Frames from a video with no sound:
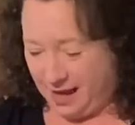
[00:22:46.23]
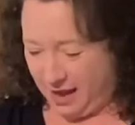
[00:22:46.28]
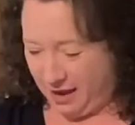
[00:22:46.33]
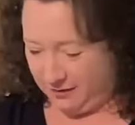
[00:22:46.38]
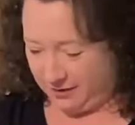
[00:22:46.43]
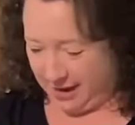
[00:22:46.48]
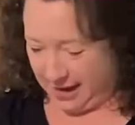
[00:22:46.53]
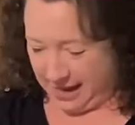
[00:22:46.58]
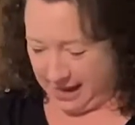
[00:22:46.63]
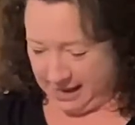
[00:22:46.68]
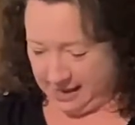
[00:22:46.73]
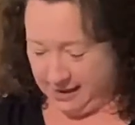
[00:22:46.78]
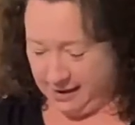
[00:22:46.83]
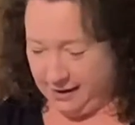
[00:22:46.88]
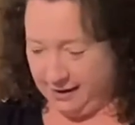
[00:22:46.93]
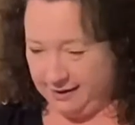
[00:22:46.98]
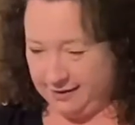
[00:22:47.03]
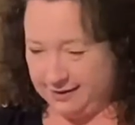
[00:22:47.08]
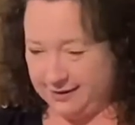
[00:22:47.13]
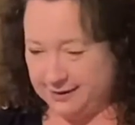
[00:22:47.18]
Okay.
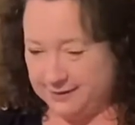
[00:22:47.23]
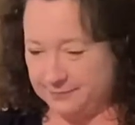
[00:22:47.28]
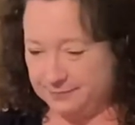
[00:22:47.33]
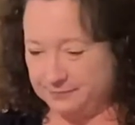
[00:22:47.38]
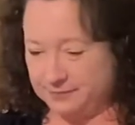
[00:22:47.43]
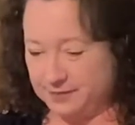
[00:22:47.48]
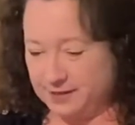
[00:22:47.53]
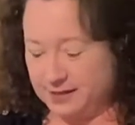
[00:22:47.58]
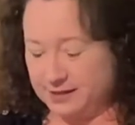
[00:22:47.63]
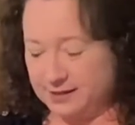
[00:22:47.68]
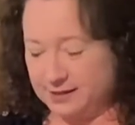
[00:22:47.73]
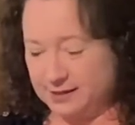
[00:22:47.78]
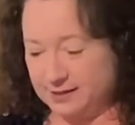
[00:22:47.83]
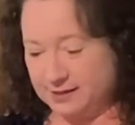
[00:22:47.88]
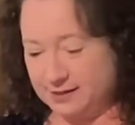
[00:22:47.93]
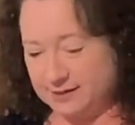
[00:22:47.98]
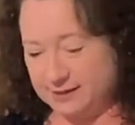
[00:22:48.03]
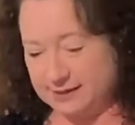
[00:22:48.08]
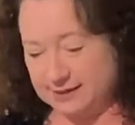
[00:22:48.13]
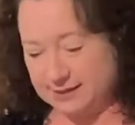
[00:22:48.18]

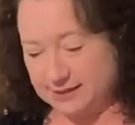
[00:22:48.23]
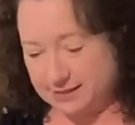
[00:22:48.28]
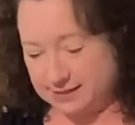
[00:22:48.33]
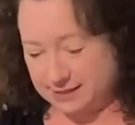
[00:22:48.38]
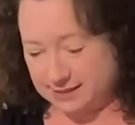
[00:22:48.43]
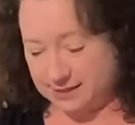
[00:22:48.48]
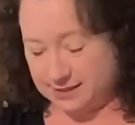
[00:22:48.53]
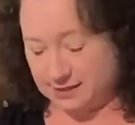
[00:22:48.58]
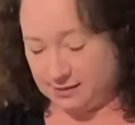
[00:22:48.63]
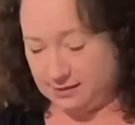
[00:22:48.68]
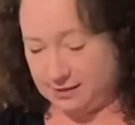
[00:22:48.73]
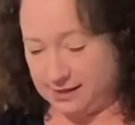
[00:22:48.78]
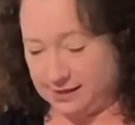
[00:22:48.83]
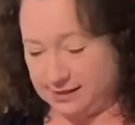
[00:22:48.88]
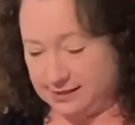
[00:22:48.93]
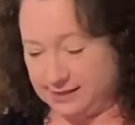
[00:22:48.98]
So let's